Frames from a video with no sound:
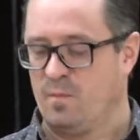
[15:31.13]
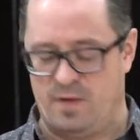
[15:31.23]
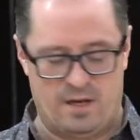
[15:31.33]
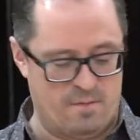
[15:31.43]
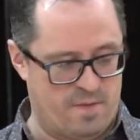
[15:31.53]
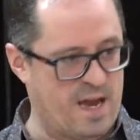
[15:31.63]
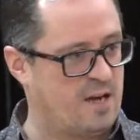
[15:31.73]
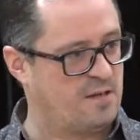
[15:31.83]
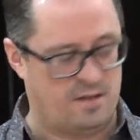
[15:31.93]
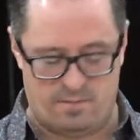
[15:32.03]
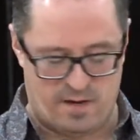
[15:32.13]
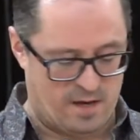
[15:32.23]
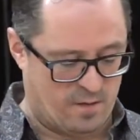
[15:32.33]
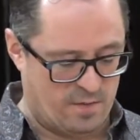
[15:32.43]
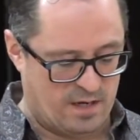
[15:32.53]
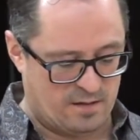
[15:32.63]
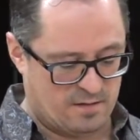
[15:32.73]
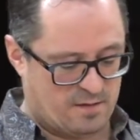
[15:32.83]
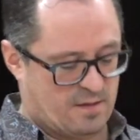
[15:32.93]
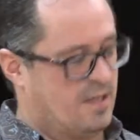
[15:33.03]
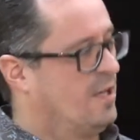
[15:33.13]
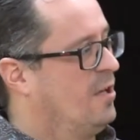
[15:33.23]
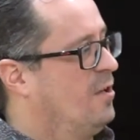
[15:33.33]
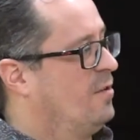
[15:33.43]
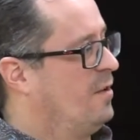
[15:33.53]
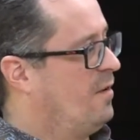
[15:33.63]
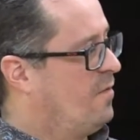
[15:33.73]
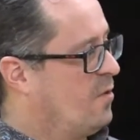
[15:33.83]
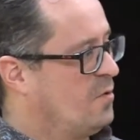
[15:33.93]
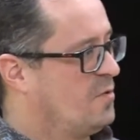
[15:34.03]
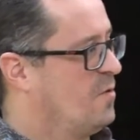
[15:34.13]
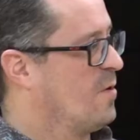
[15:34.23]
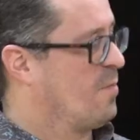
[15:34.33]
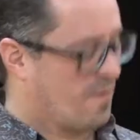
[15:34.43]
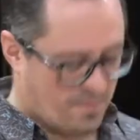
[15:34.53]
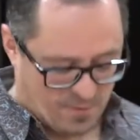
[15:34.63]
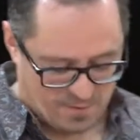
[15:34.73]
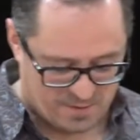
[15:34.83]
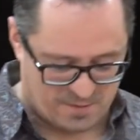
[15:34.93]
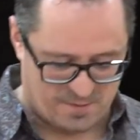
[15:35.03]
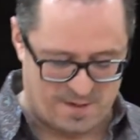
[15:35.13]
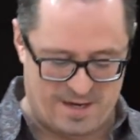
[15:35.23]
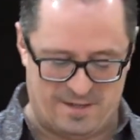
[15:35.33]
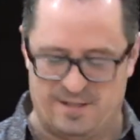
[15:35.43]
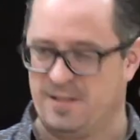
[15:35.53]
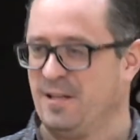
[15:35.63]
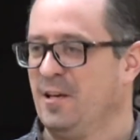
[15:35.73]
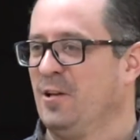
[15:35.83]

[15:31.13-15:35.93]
Be compassionate. By all means, love those who are performance-oriented.